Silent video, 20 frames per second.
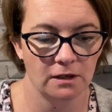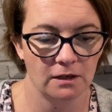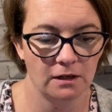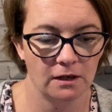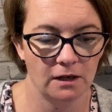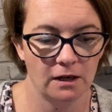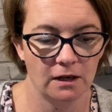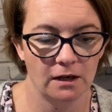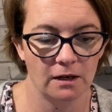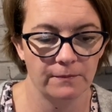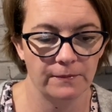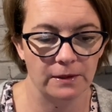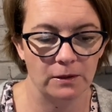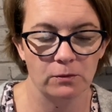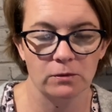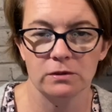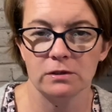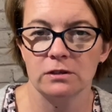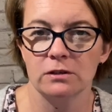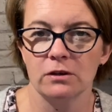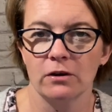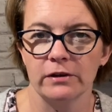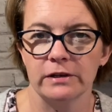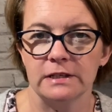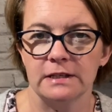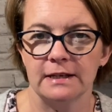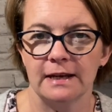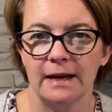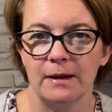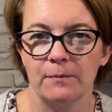it was
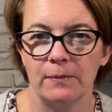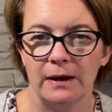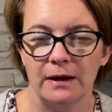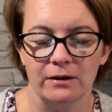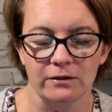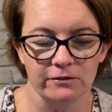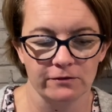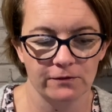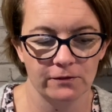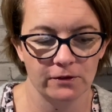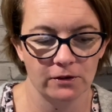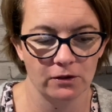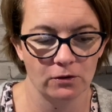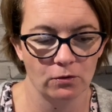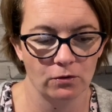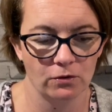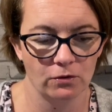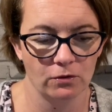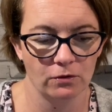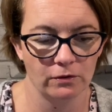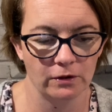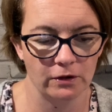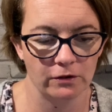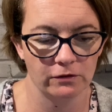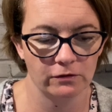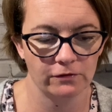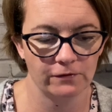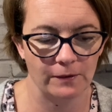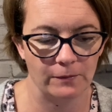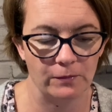£98 for all those
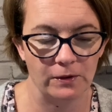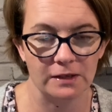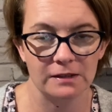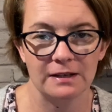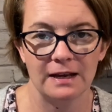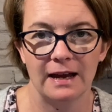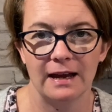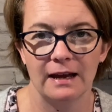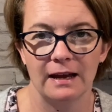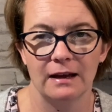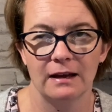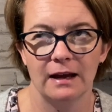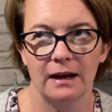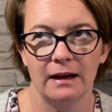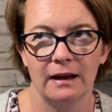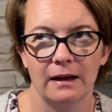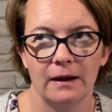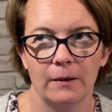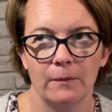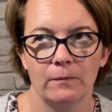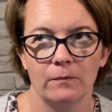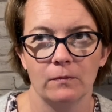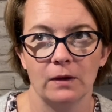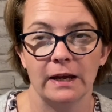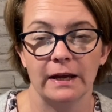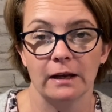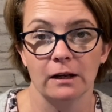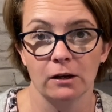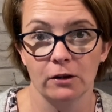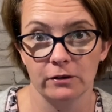fabrics,
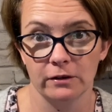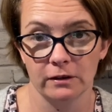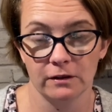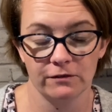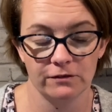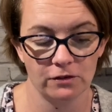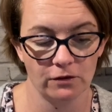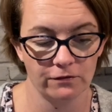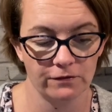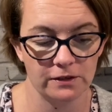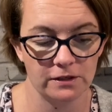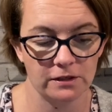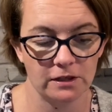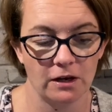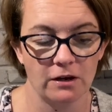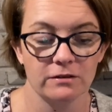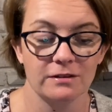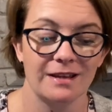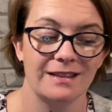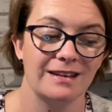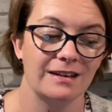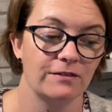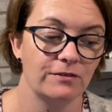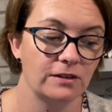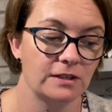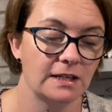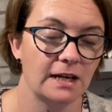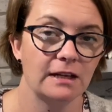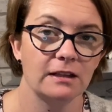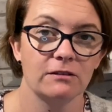including the dot viscose, and then if you
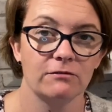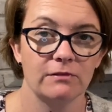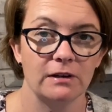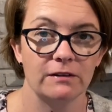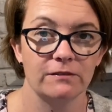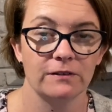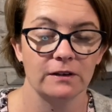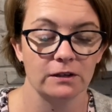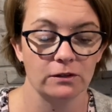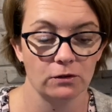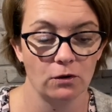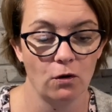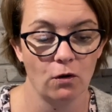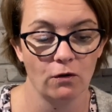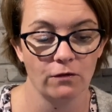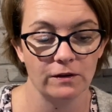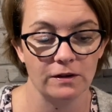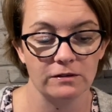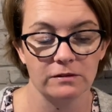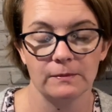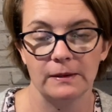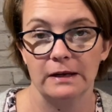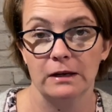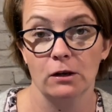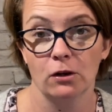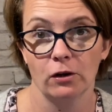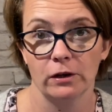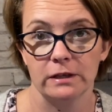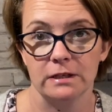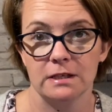take the refund off, it's about
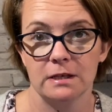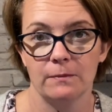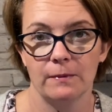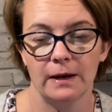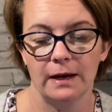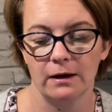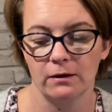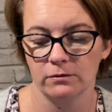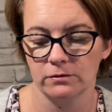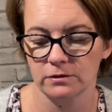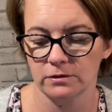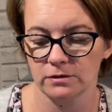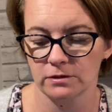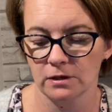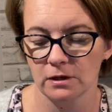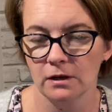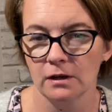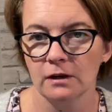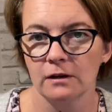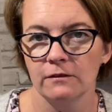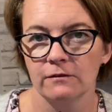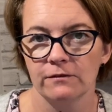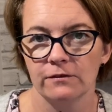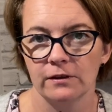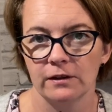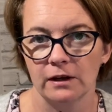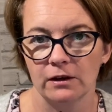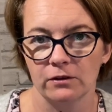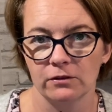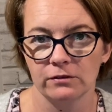£90 for
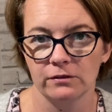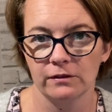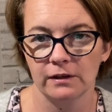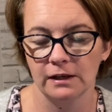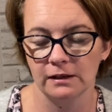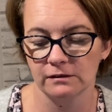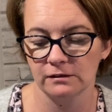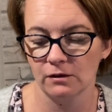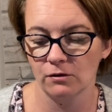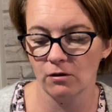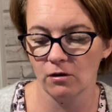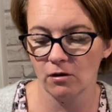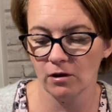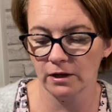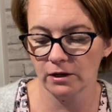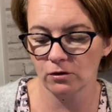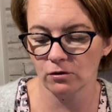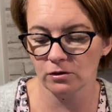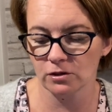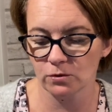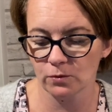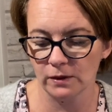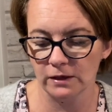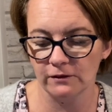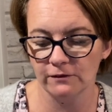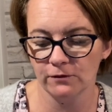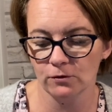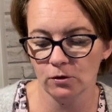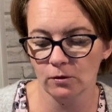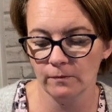those things. So I got
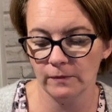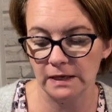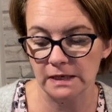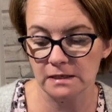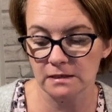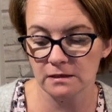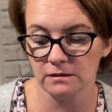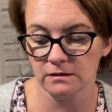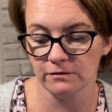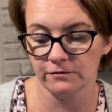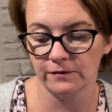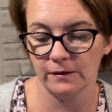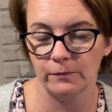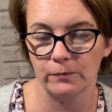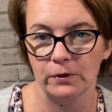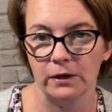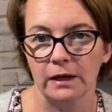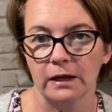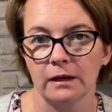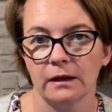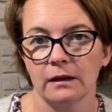24 meters of fabric,